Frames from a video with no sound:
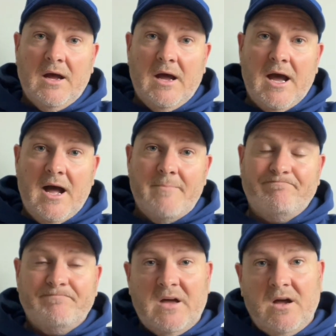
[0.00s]

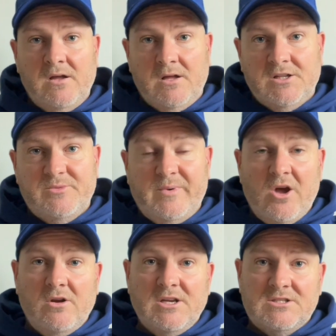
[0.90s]
To be
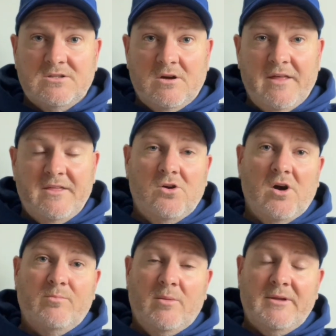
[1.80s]
honest, I think
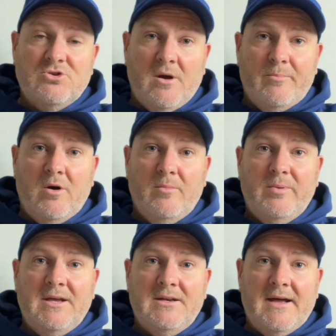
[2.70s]
I'd probably drop
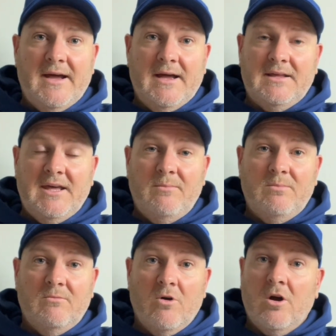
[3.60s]
Pompey and
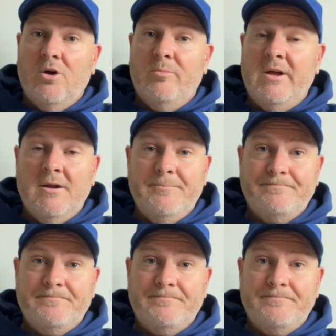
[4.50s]
keep Rocco Berry.